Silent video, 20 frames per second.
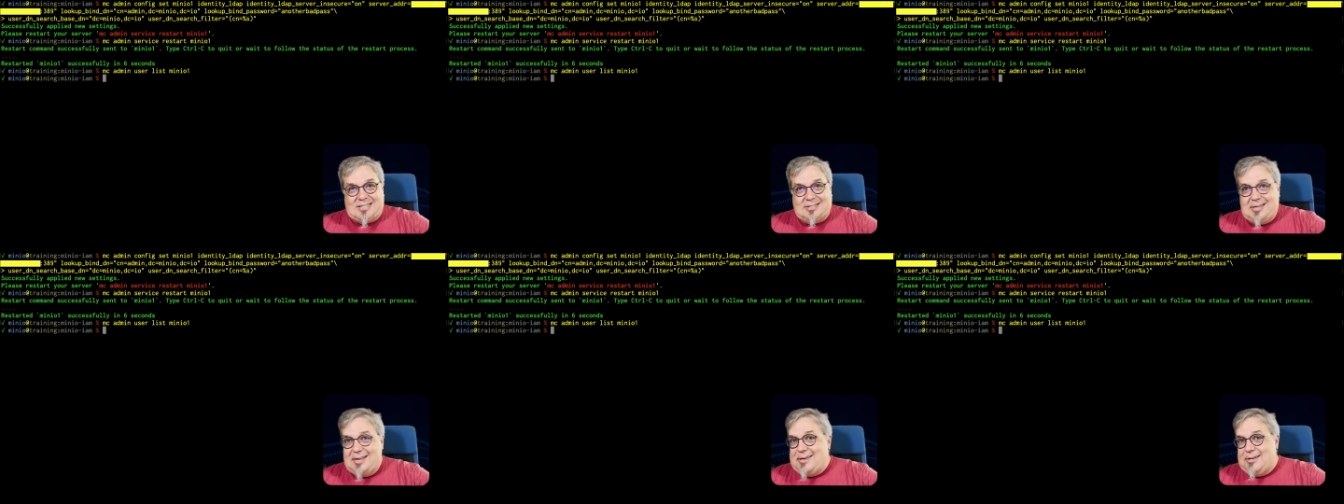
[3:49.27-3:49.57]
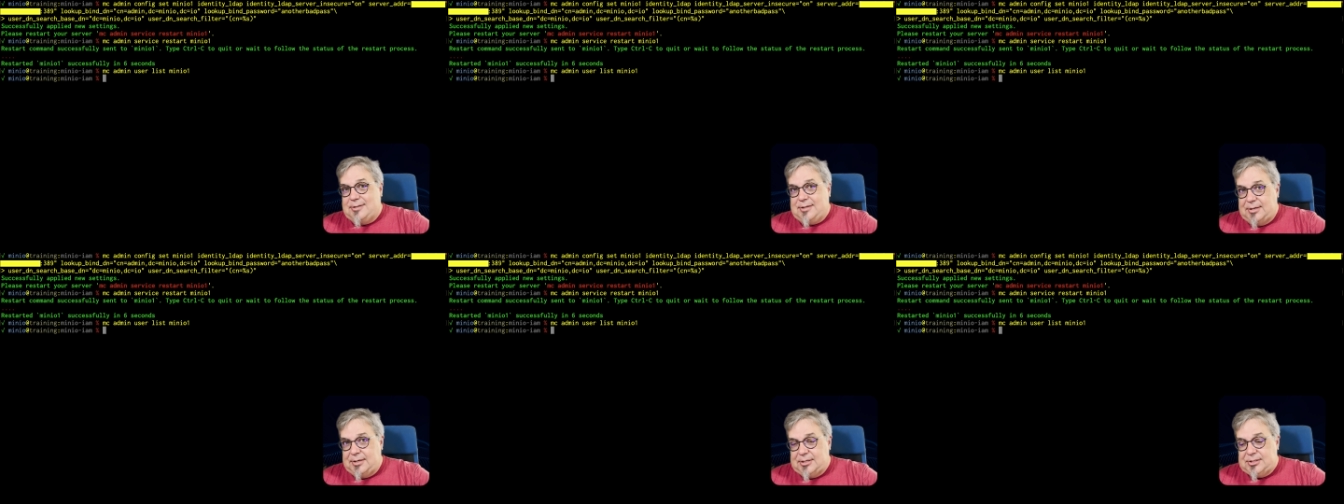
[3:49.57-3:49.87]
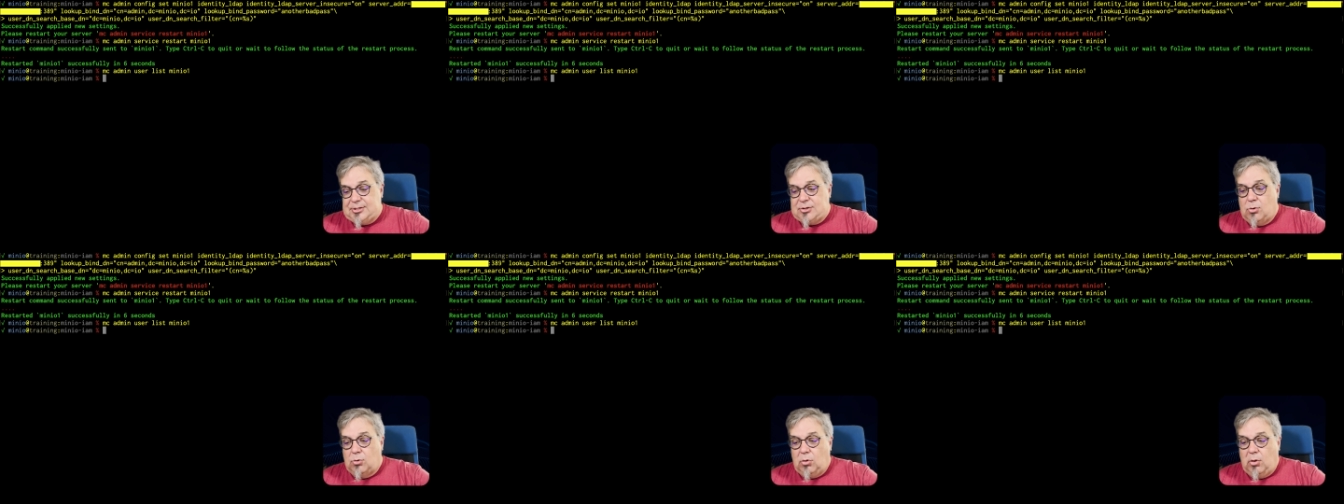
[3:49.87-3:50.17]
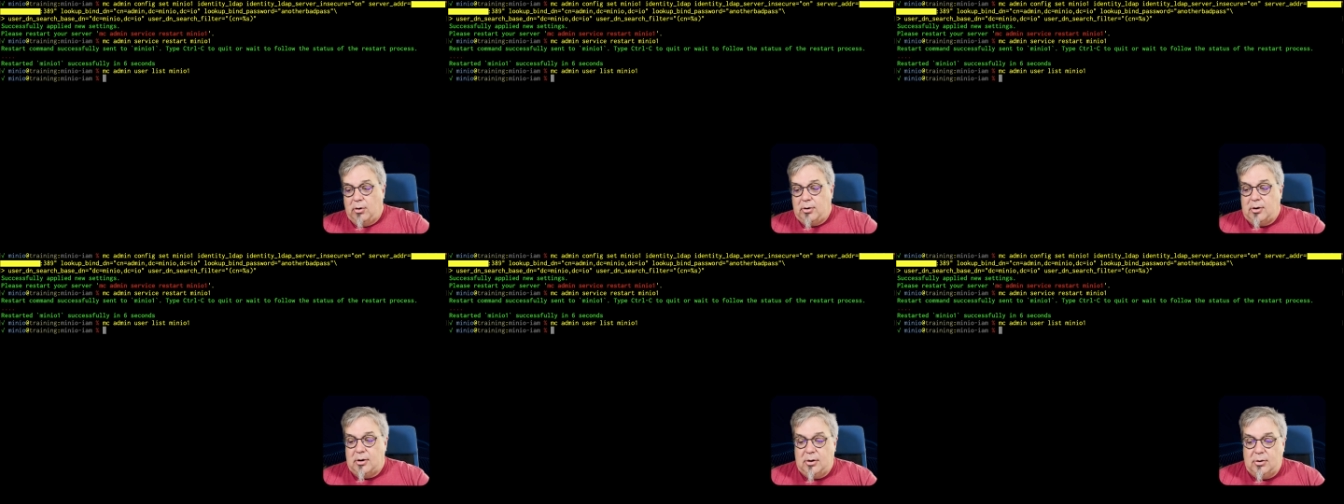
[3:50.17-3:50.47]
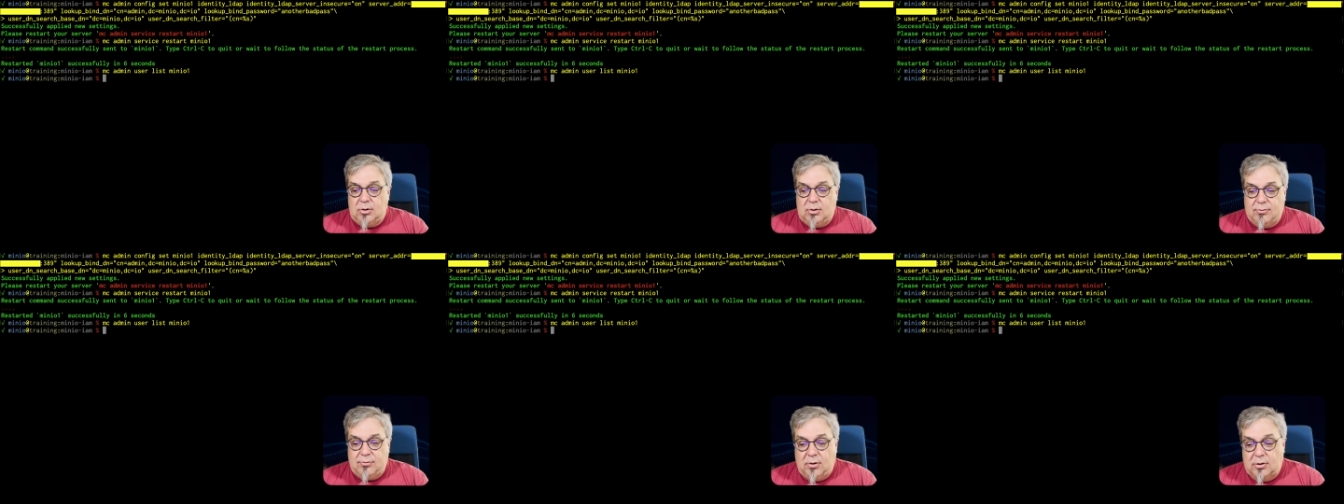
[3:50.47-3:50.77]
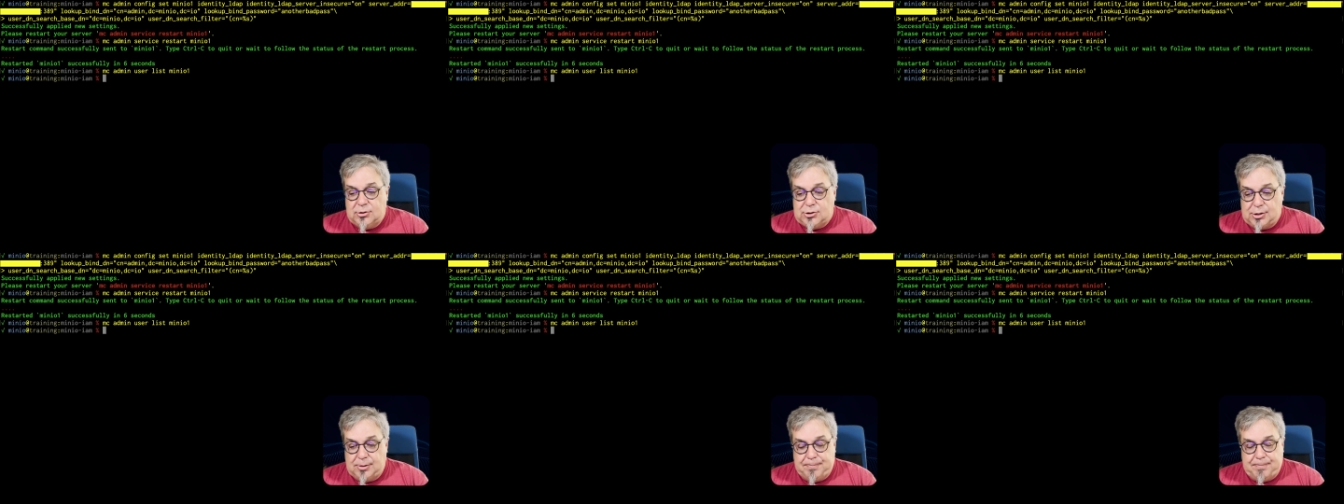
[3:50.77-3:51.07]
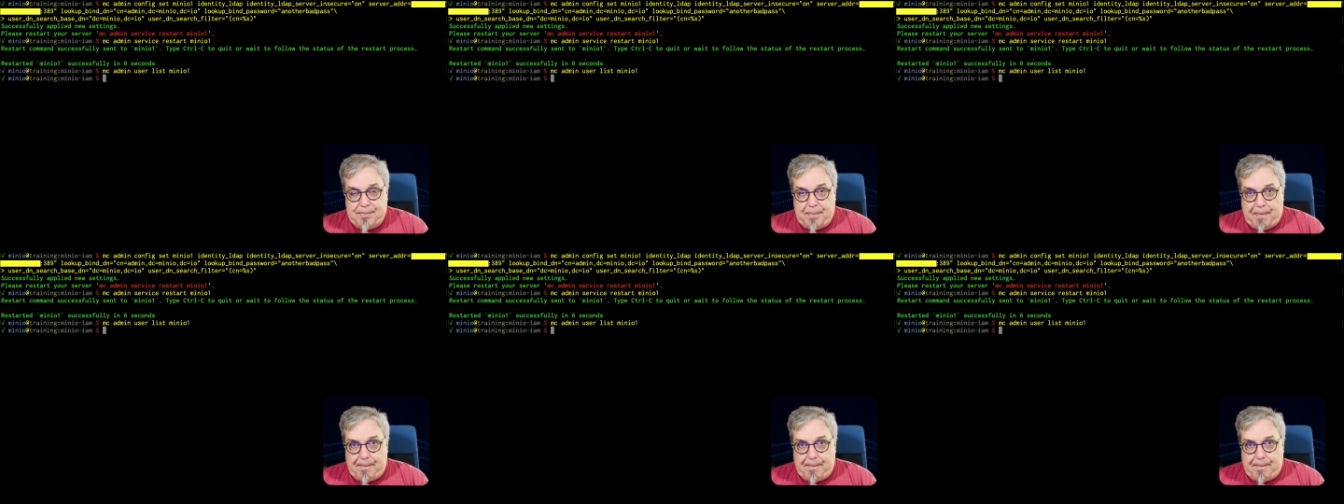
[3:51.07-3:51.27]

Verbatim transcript: seat and is no longer going to function.